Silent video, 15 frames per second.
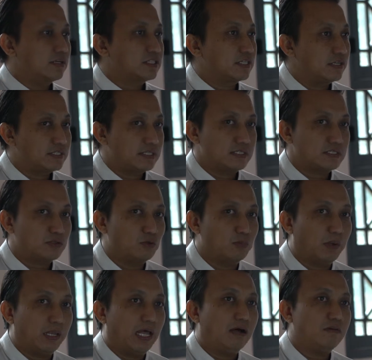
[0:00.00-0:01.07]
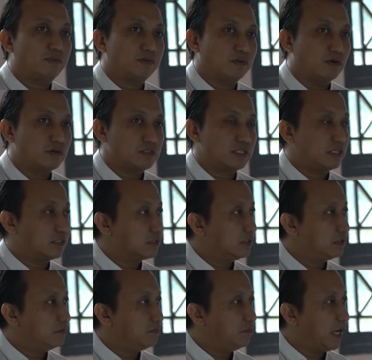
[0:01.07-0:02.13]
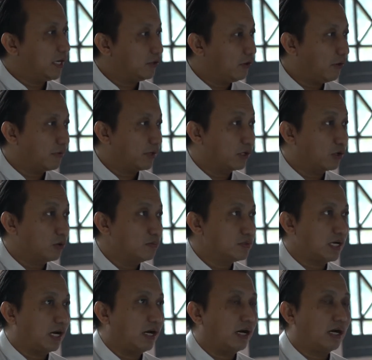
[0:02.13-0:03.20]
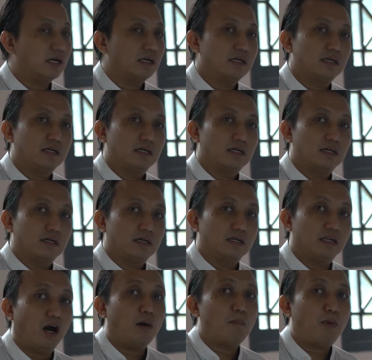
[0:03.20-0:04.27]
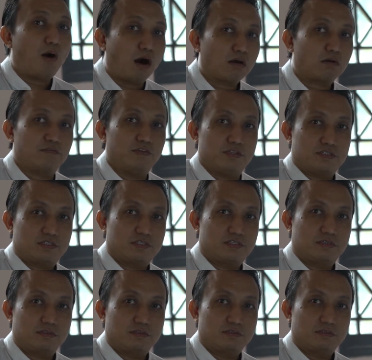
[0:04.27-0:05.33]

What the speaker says: citizens who belong to those minority groups are not part of this